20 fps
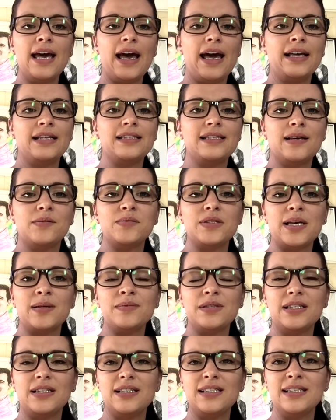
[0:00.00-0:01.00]
and
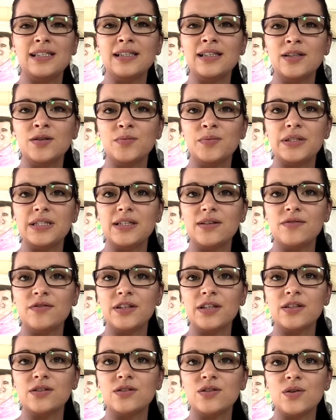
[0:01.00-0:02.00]
sometimes it is a little bit
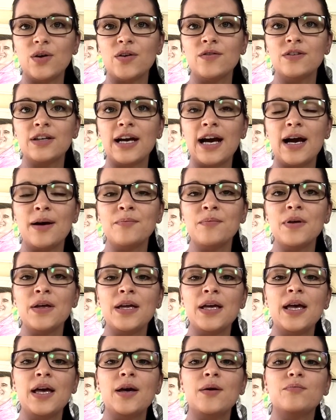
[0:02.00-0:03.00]
difficult to overcome.
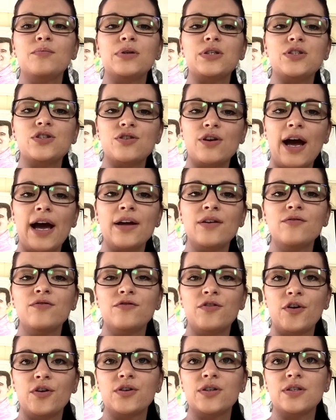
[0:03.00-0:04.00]
But try and
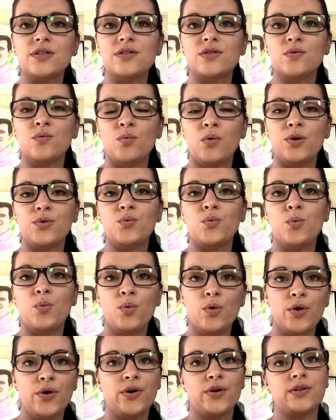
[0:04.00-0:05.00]
focus on what
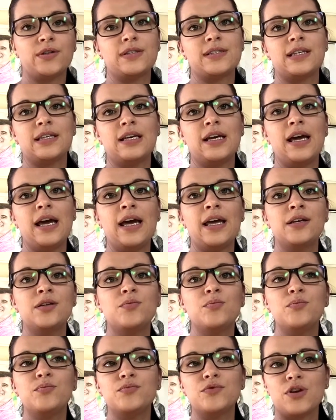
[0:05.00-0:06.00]
works and
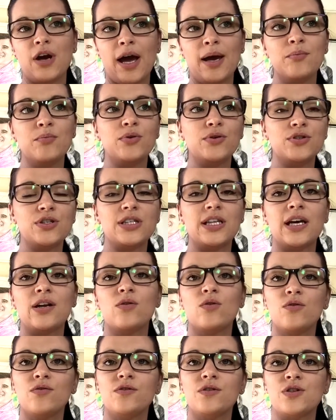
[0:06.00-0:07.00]
try and push that
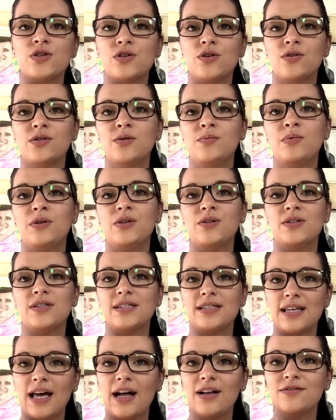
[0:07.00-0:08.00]
off your shoulder, because
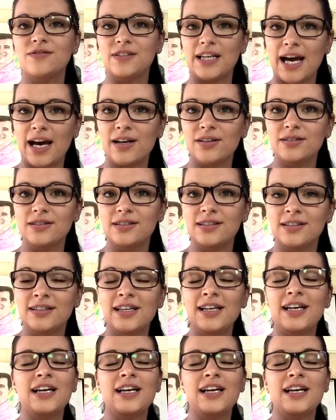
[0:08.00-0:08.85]
self-doubt